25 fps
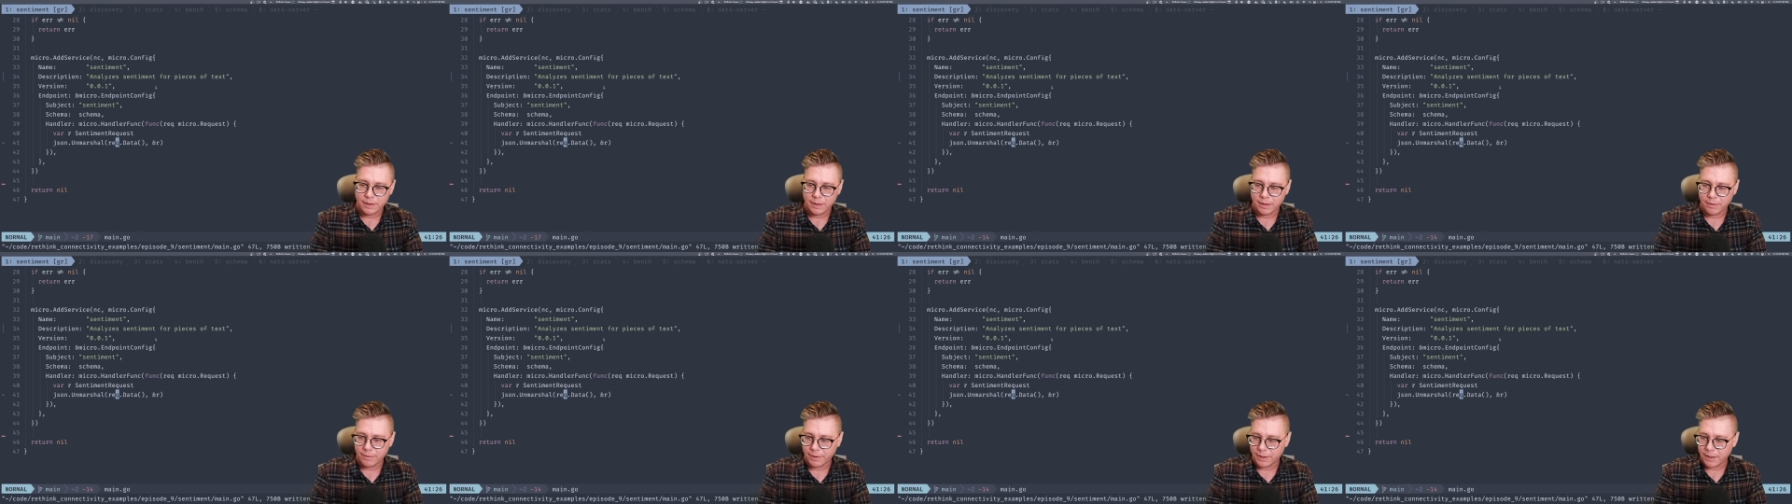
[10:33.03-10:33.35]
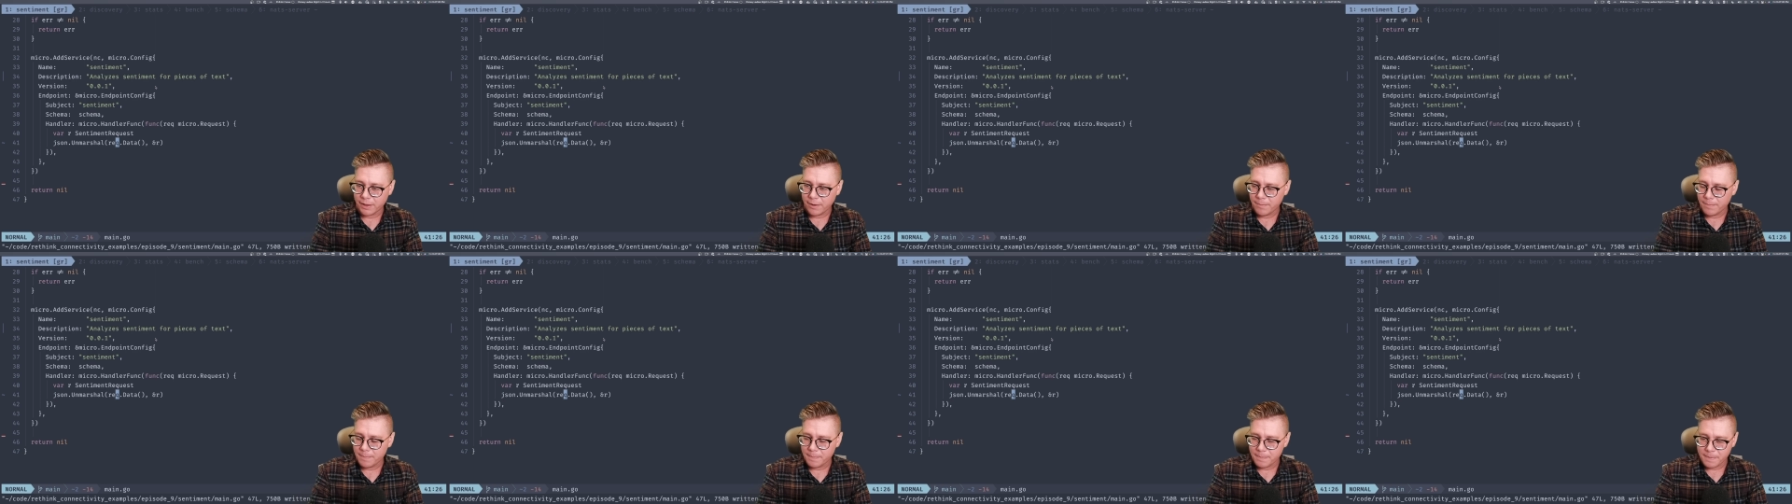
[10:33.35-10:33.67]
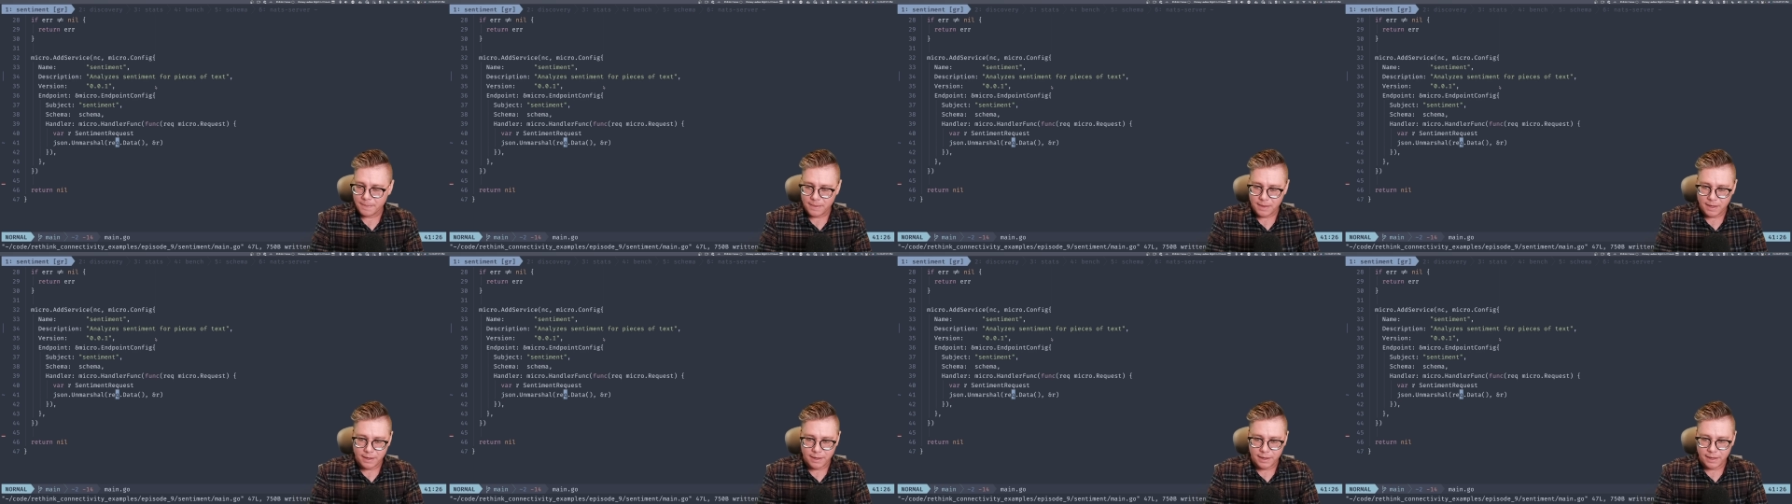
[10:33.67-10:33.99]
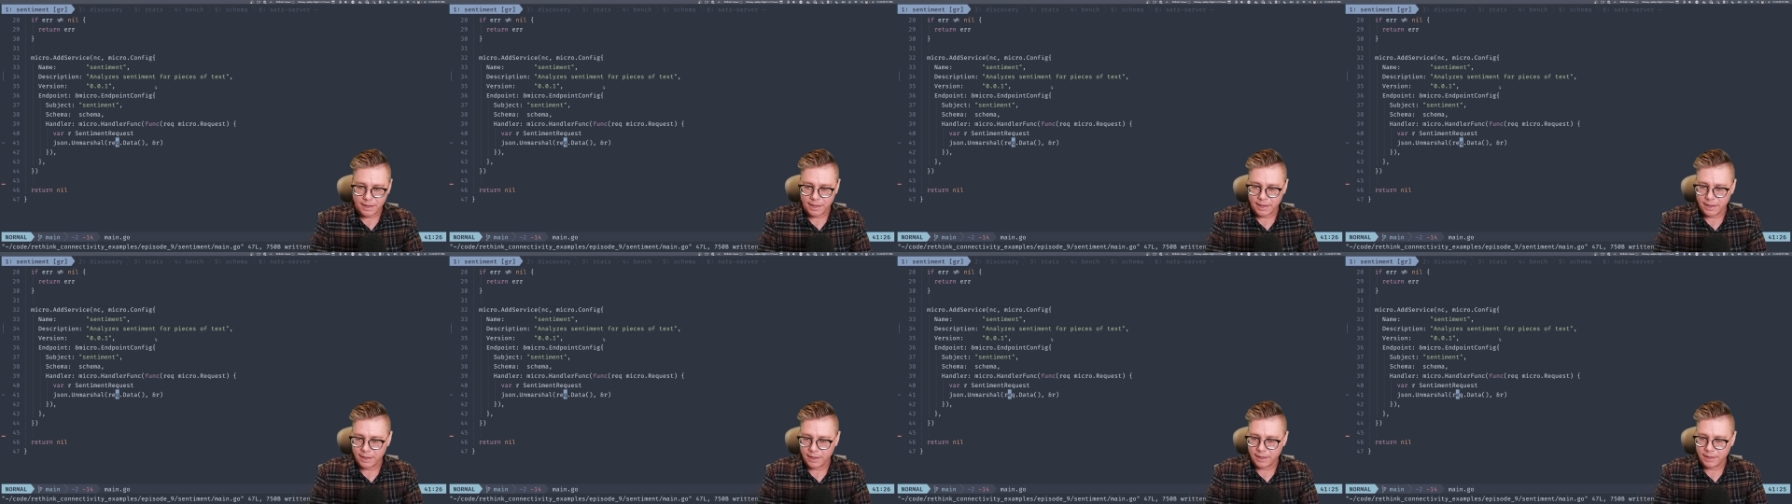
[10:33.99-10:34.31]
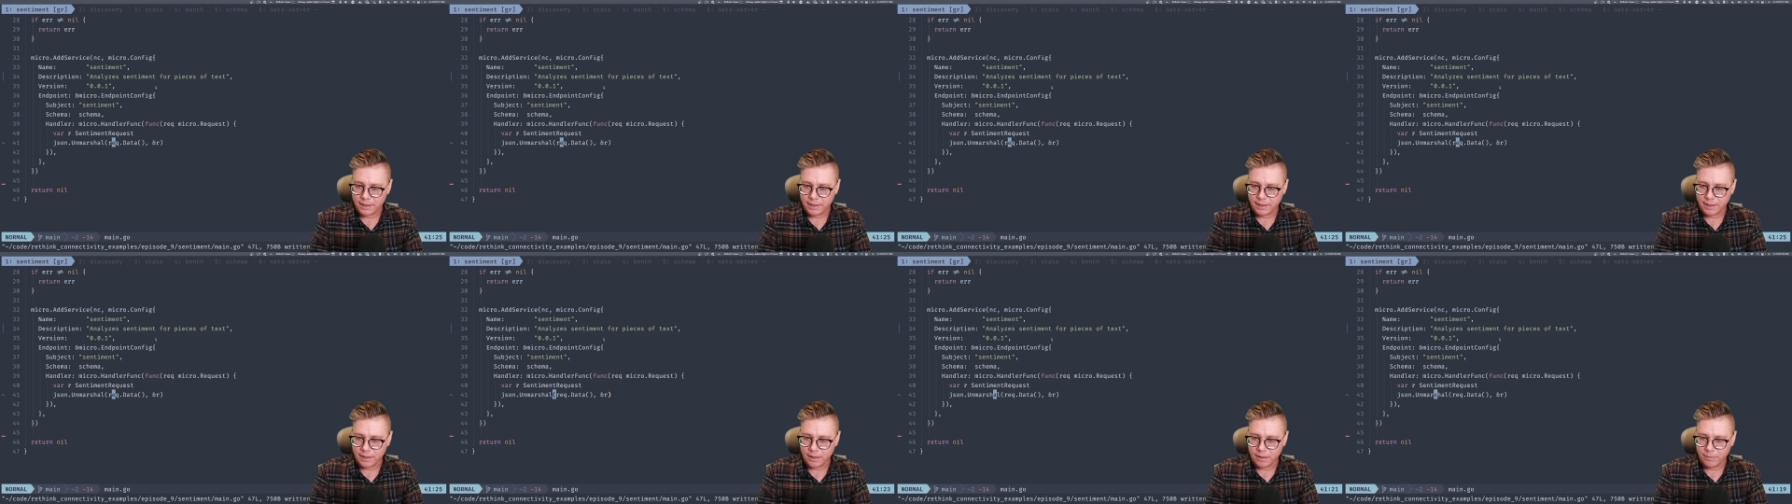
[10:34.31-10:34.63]
There we go.
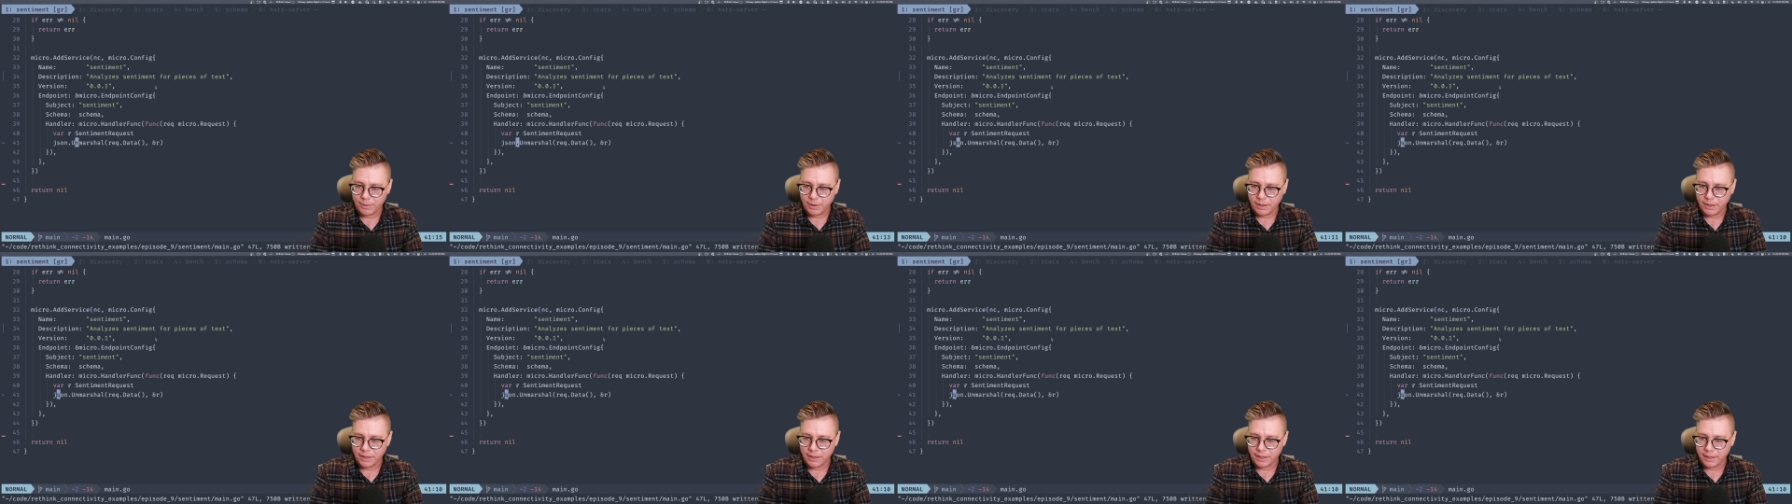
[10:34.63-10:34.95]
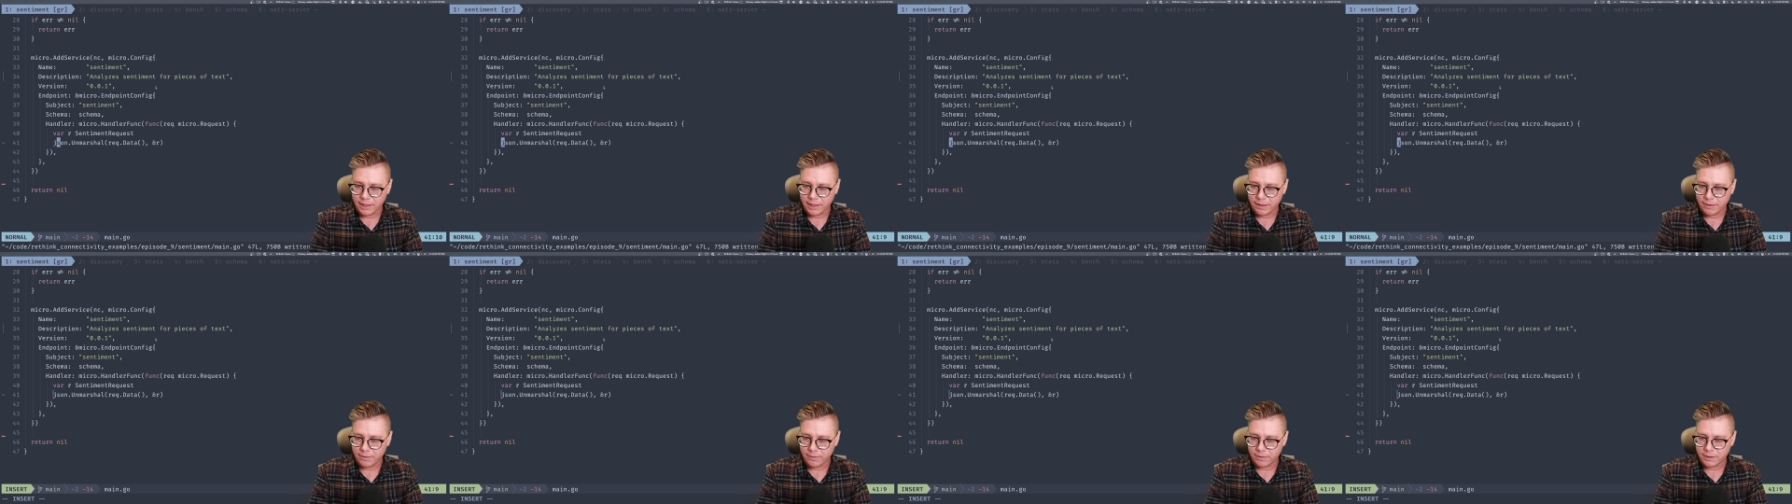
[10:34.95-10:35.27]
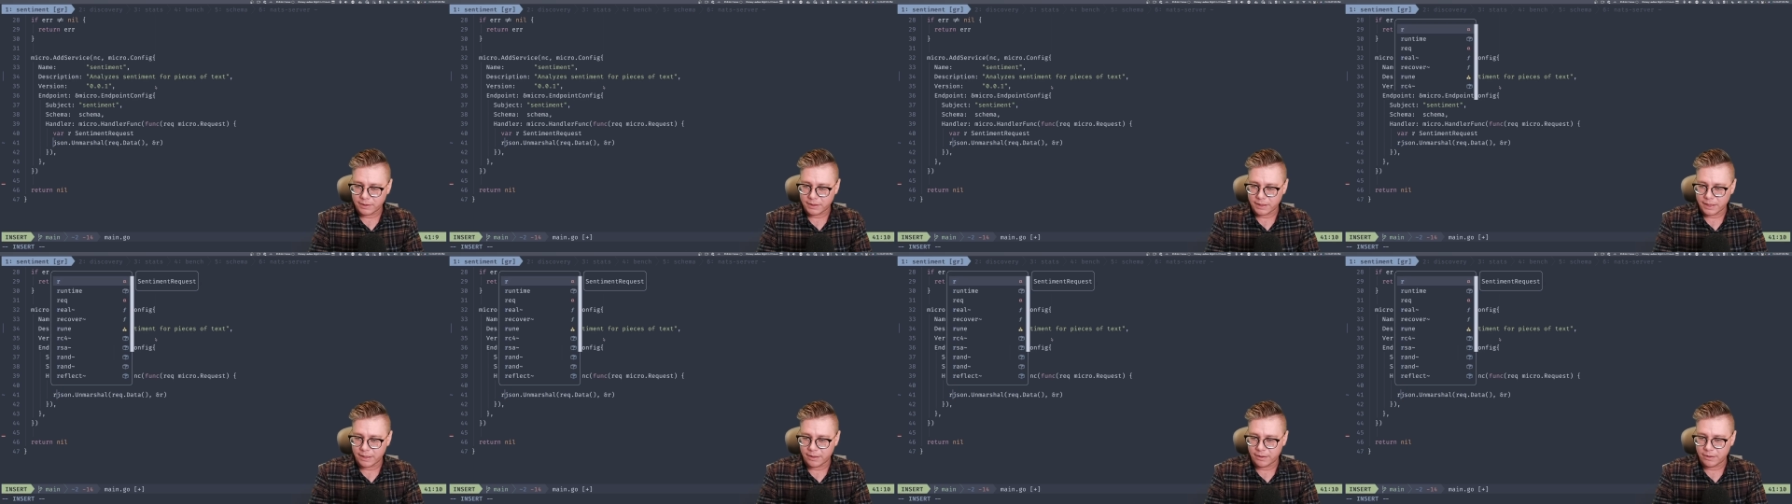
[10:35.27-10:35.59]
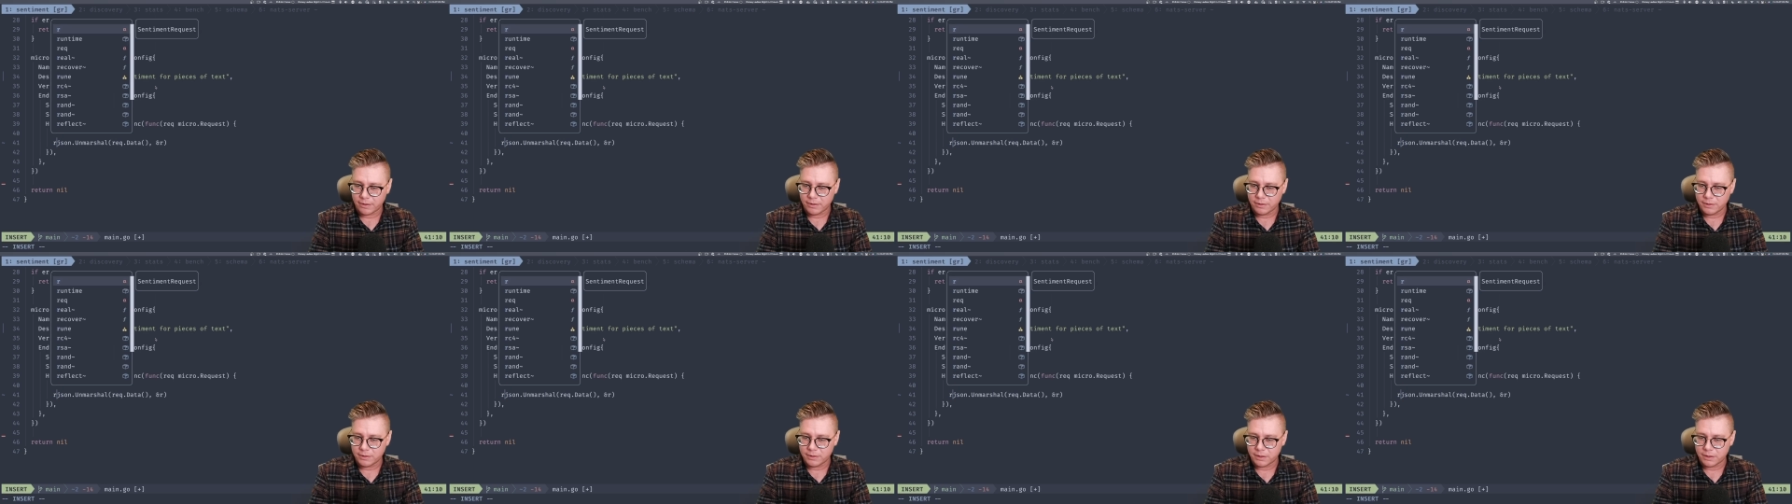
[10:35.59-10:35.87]
And we need to handle this error.